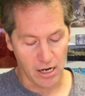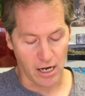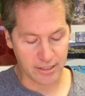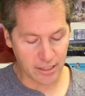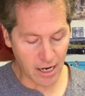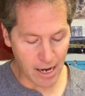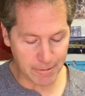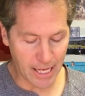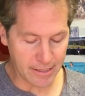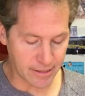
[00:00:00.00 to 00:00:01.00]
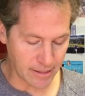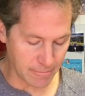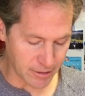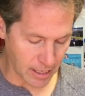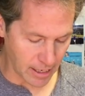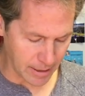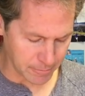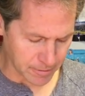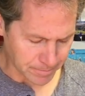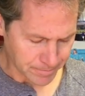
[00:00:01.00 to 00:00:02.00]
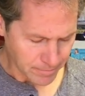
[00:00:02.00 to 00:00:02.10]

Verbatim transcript: On top of that, sometimes